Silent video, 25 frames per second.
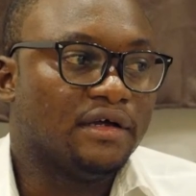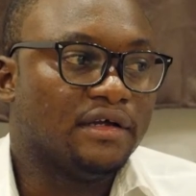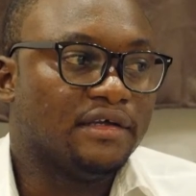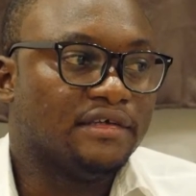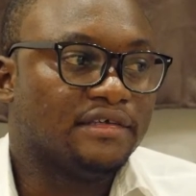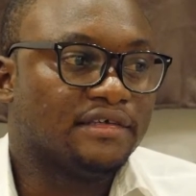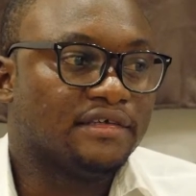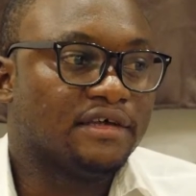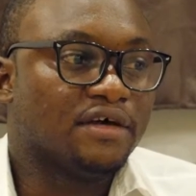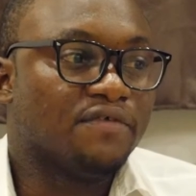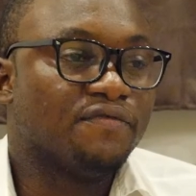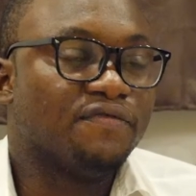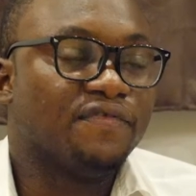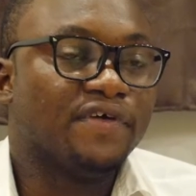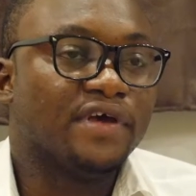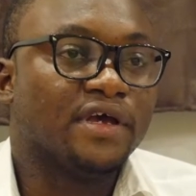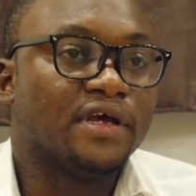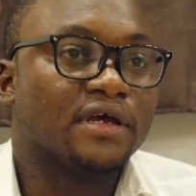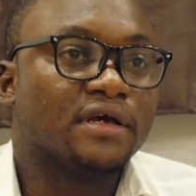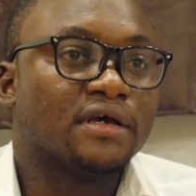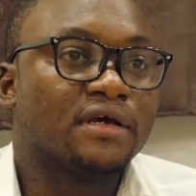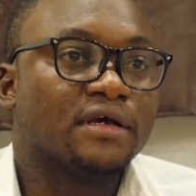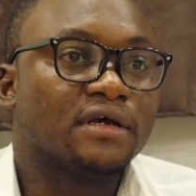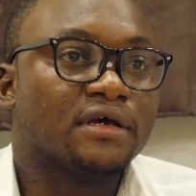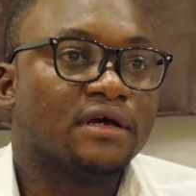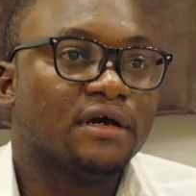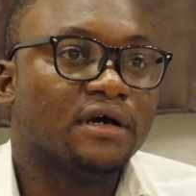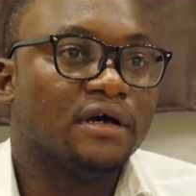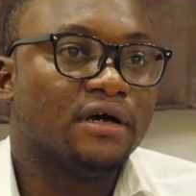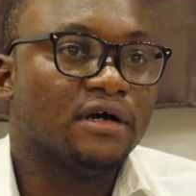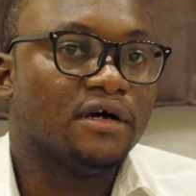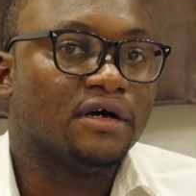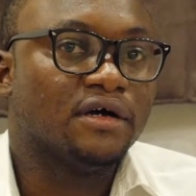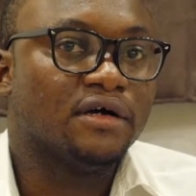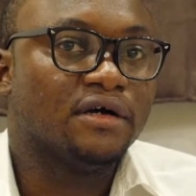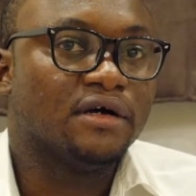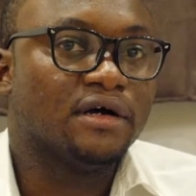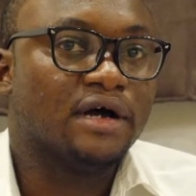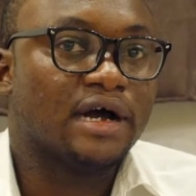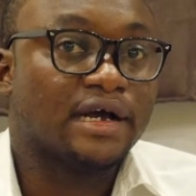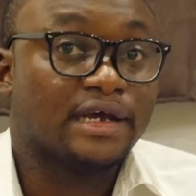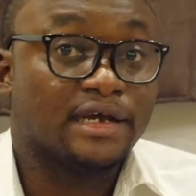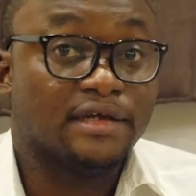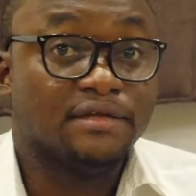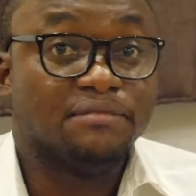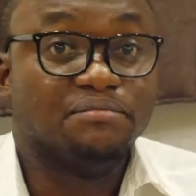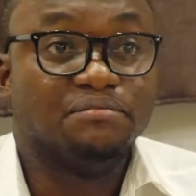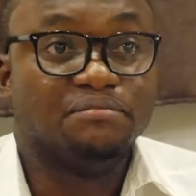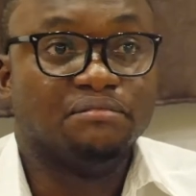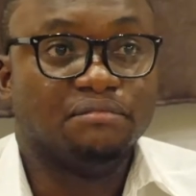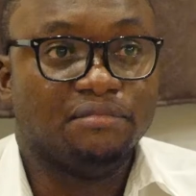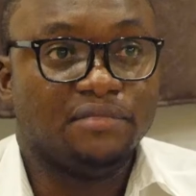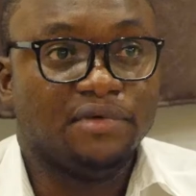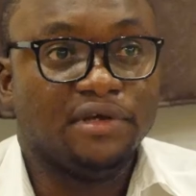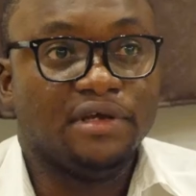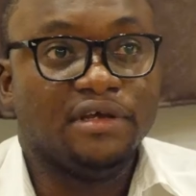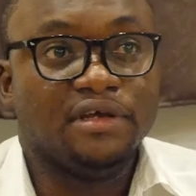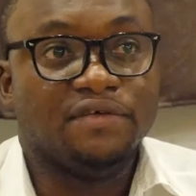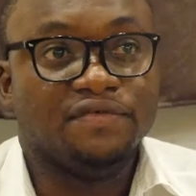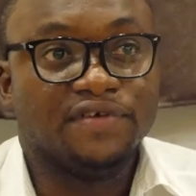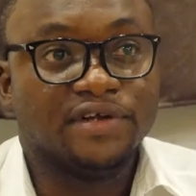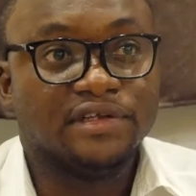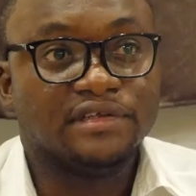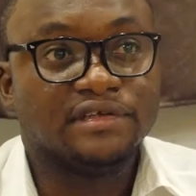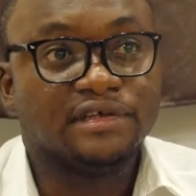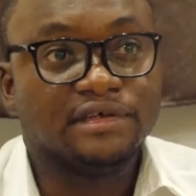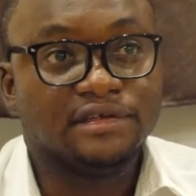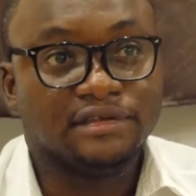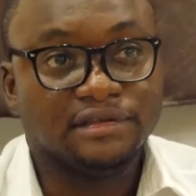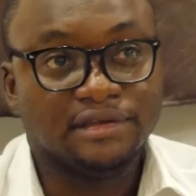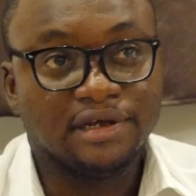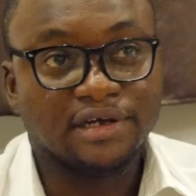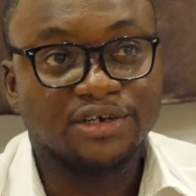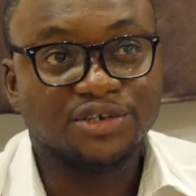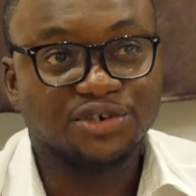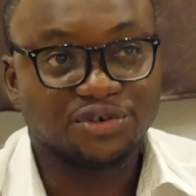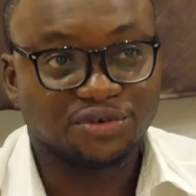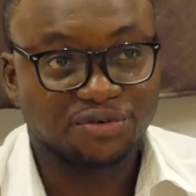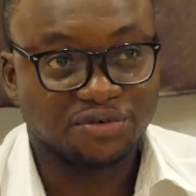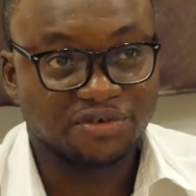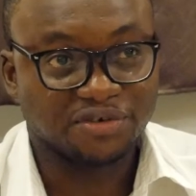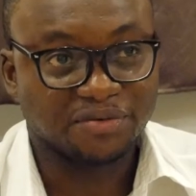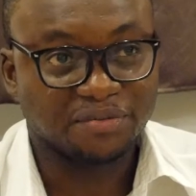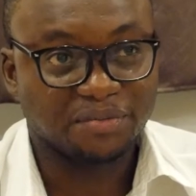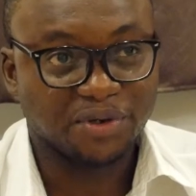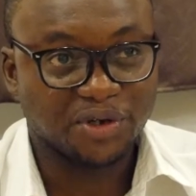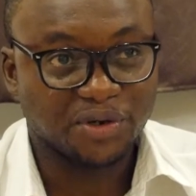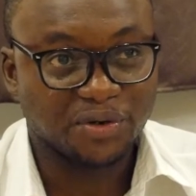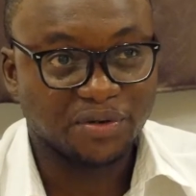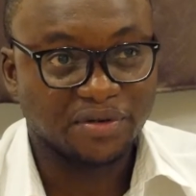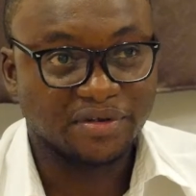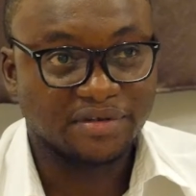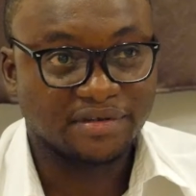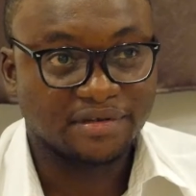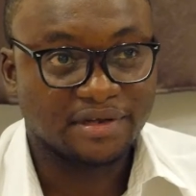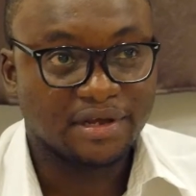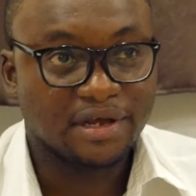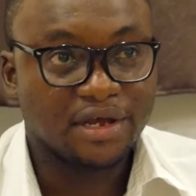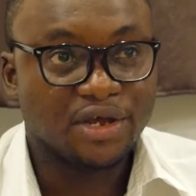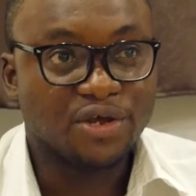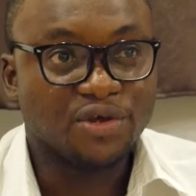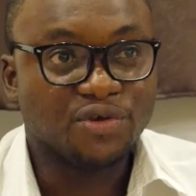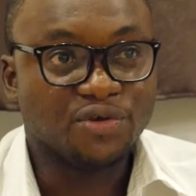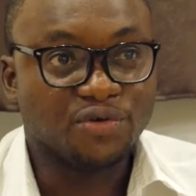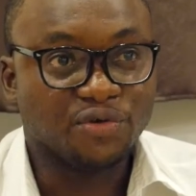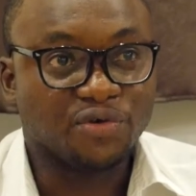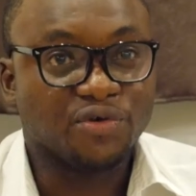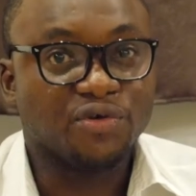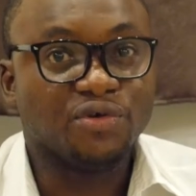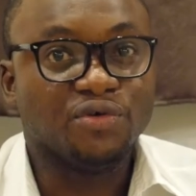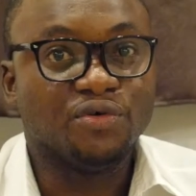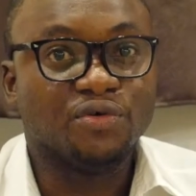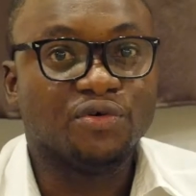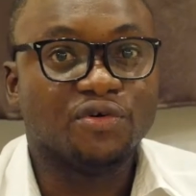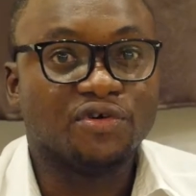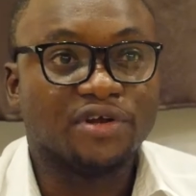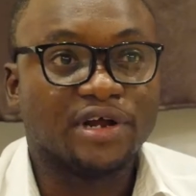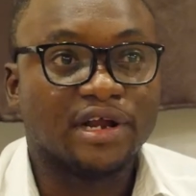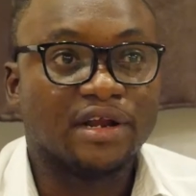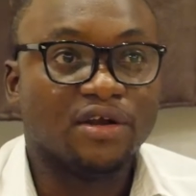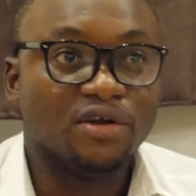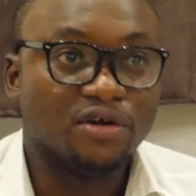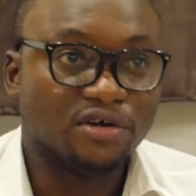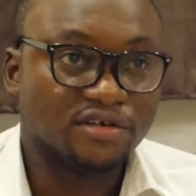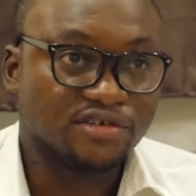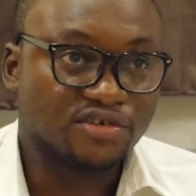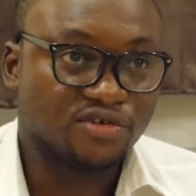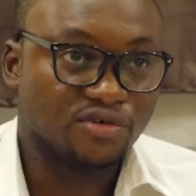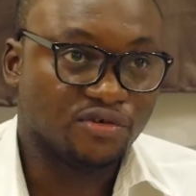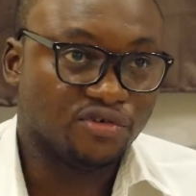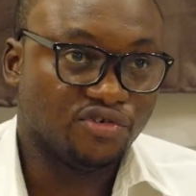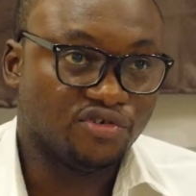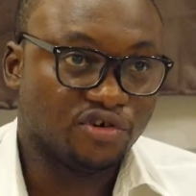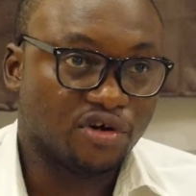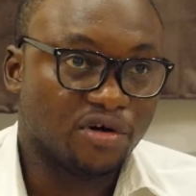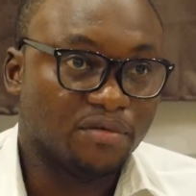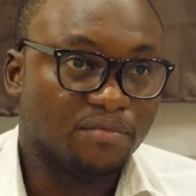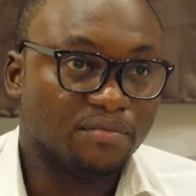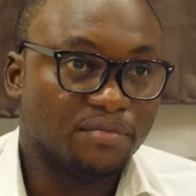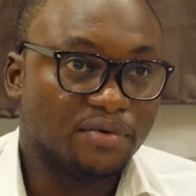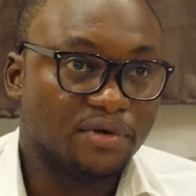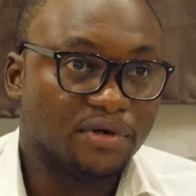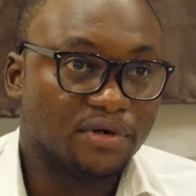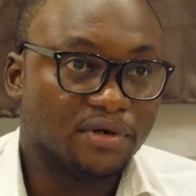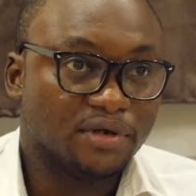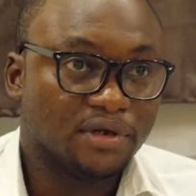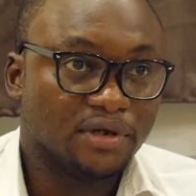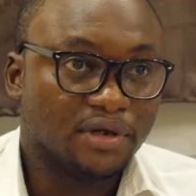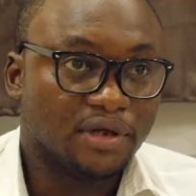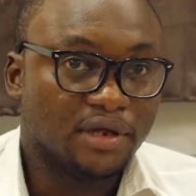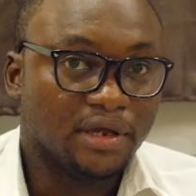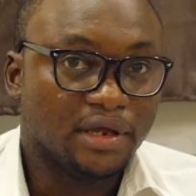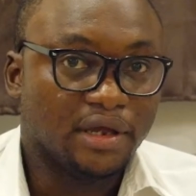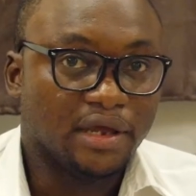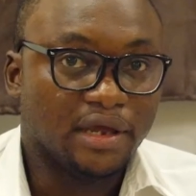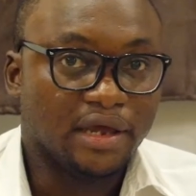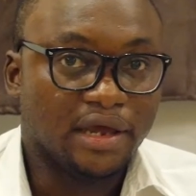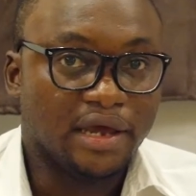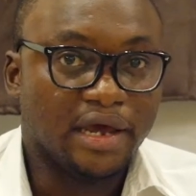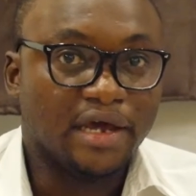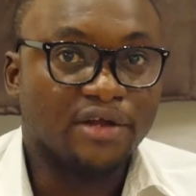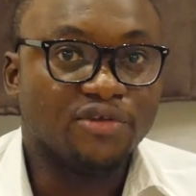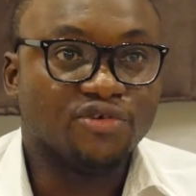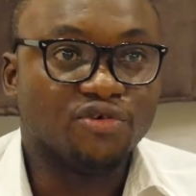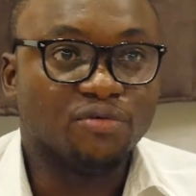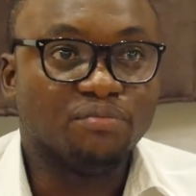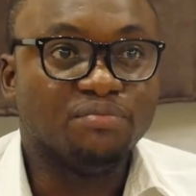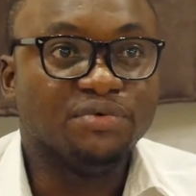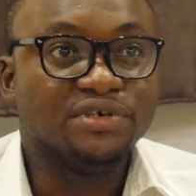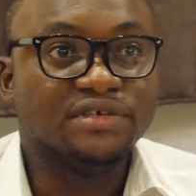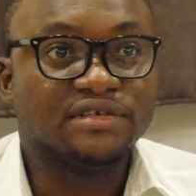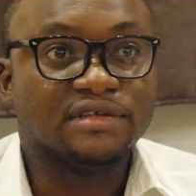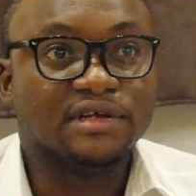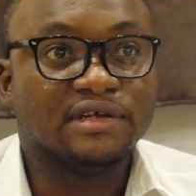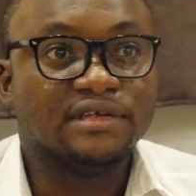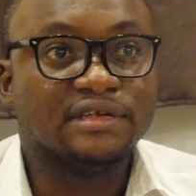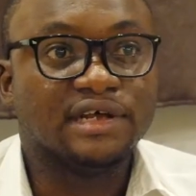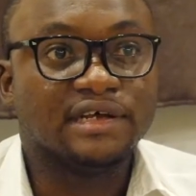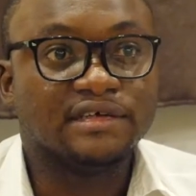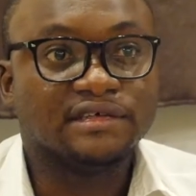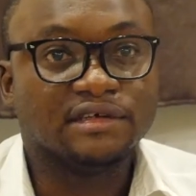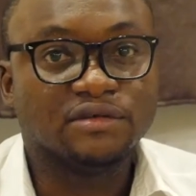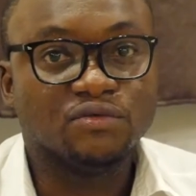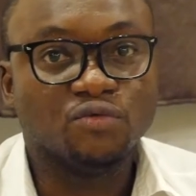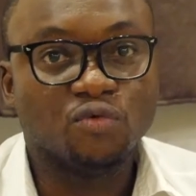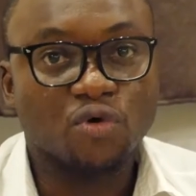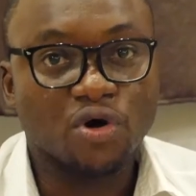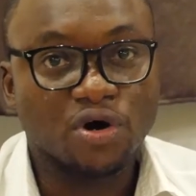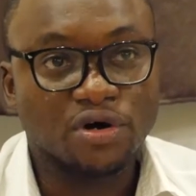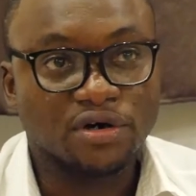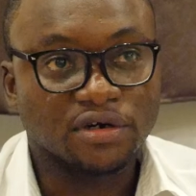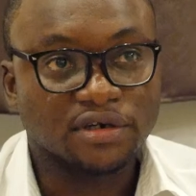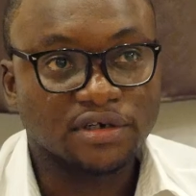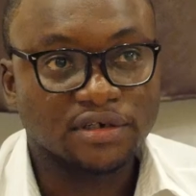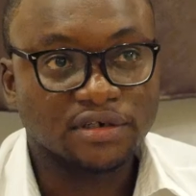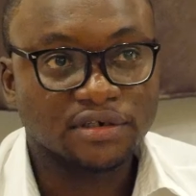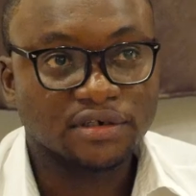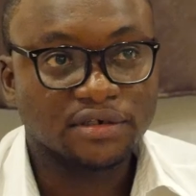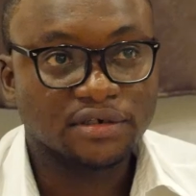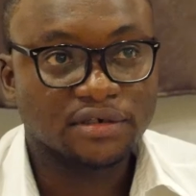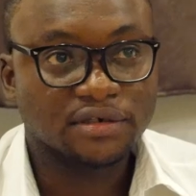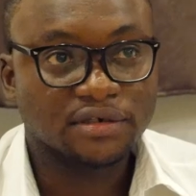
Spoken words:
is something I can even say dangerous, because you're gonna lose your job and your business doesn't work.